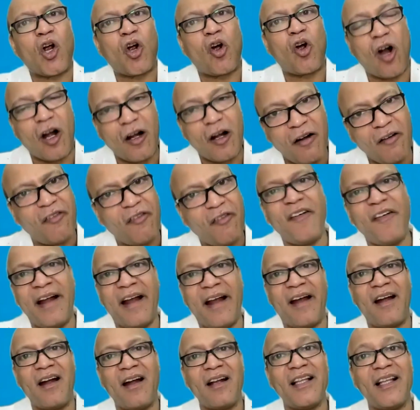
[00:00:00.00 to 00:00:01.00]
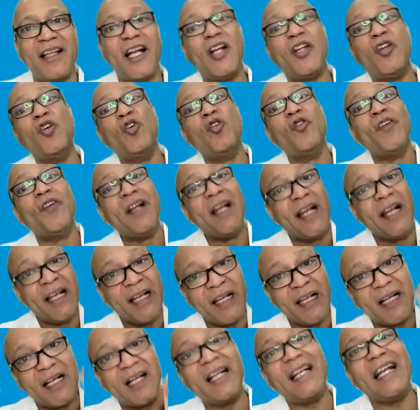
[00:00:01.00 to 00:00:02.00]
confident that you will
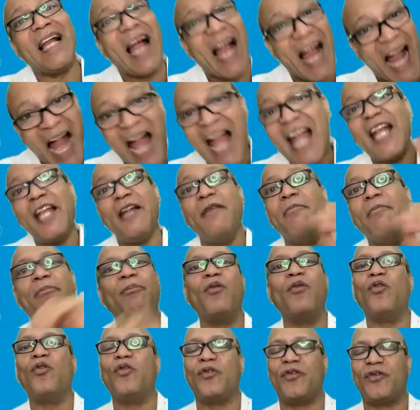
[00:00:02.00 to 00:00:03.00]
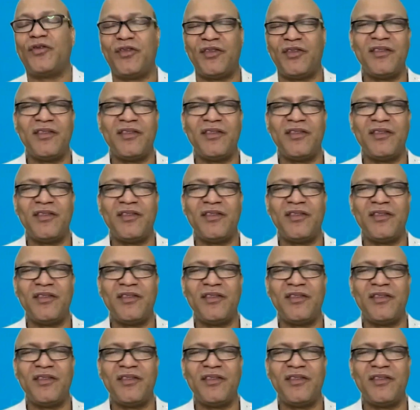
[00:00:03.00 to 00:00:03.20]
learn and improve,